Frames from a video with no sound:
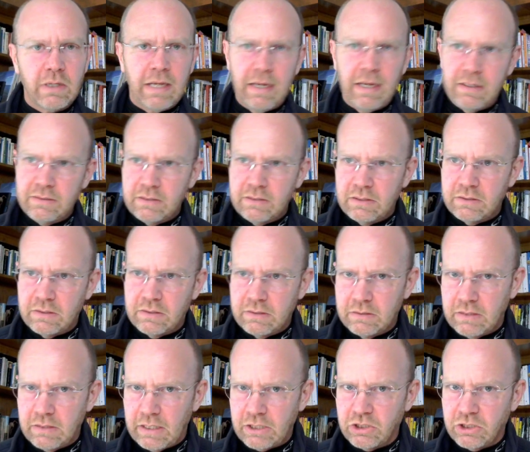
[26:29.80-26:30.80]
acid
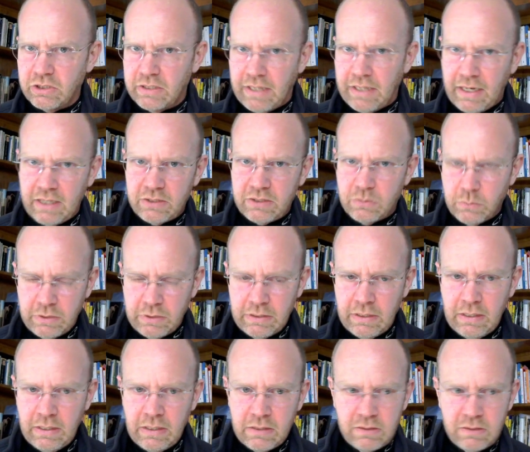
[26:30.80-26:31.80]
is actually a gas. We
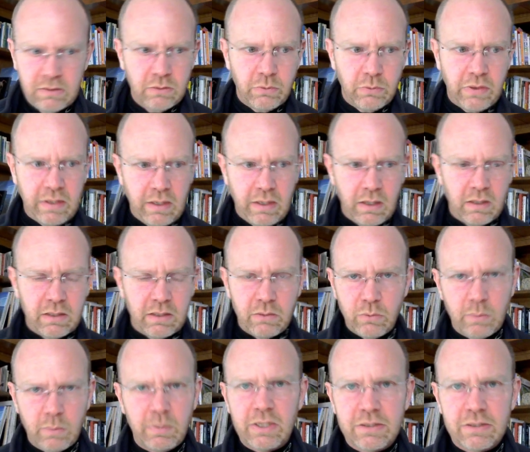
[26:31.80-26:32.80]
deal with it in a
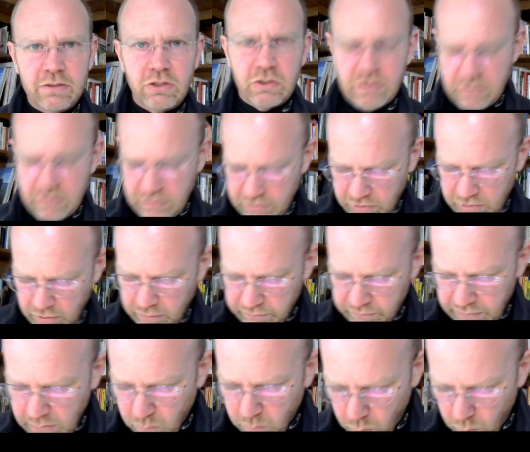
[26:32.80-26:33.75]
liquid, but it's just dissolved in